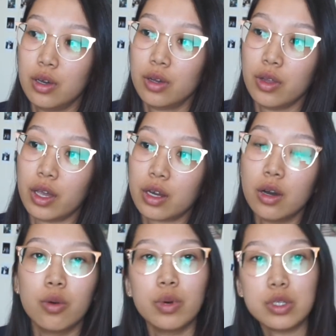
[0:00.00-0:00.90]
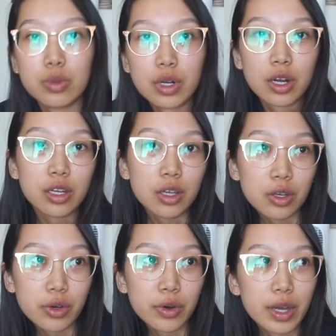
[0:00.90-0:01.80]
like, oh, which one are you,
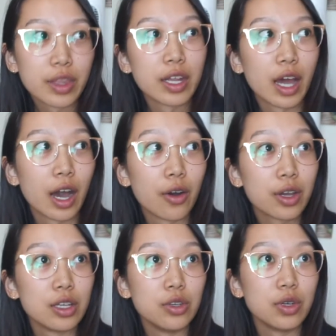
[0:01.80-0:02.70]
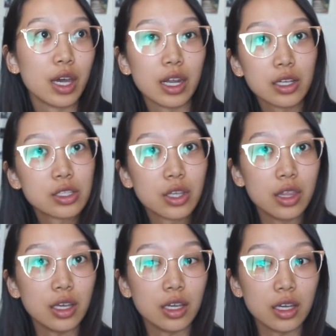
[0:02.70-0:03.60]
and then how can you get it to
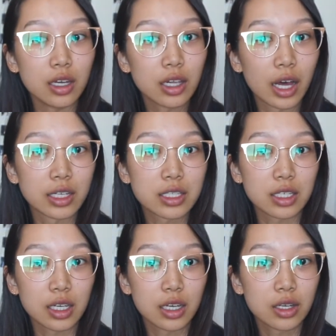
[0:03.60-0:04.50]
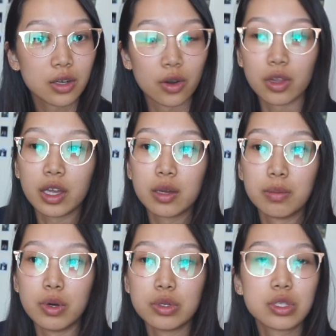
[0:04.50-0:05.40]
the classic or like
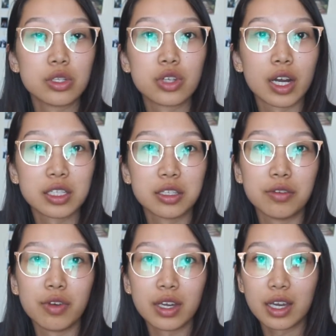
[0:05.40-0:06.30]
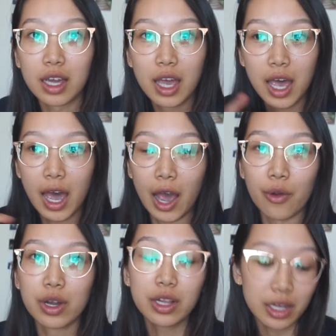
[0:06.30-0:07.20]
most attractive like
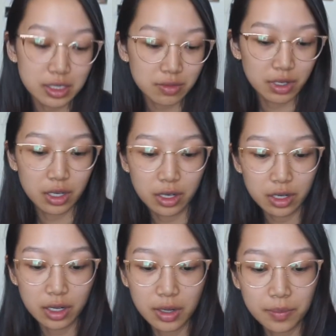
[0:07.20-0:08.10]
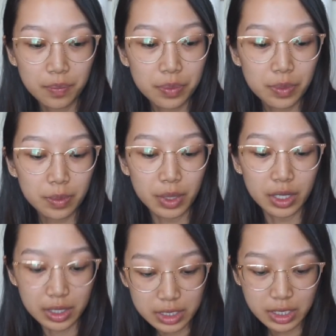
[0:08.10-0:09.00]
hourglass figure. But
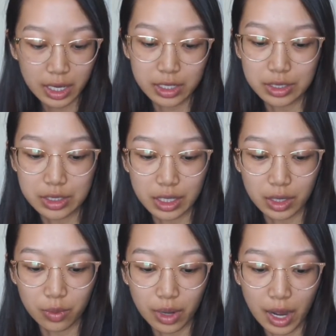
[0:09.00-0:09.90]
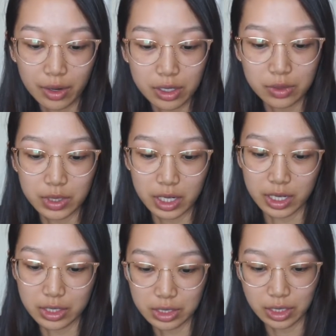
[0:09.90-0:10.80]
in this case, it's like, how can you
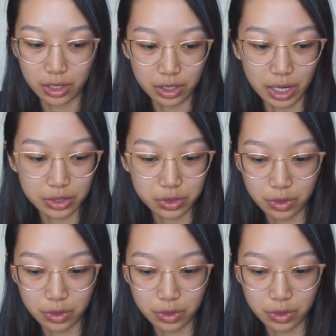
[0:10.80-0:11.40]
enhance like your natural